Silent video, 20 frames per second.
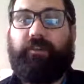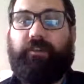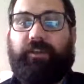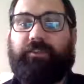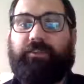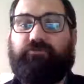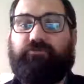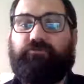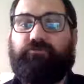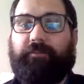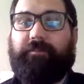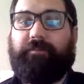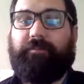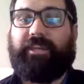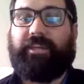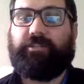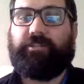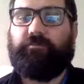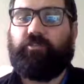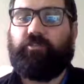really interesting
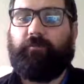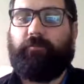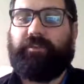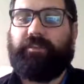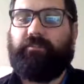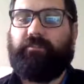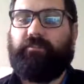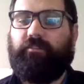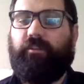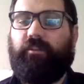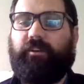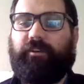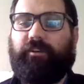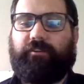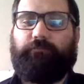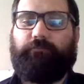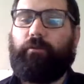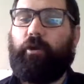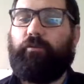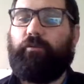match because, I mean, like
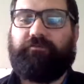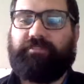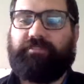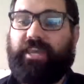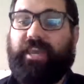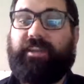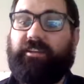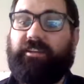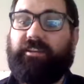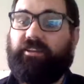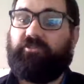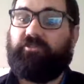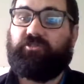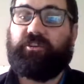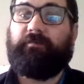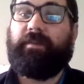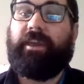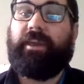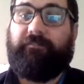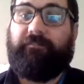both Sandy and
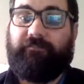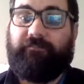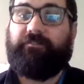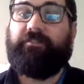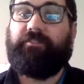Jim have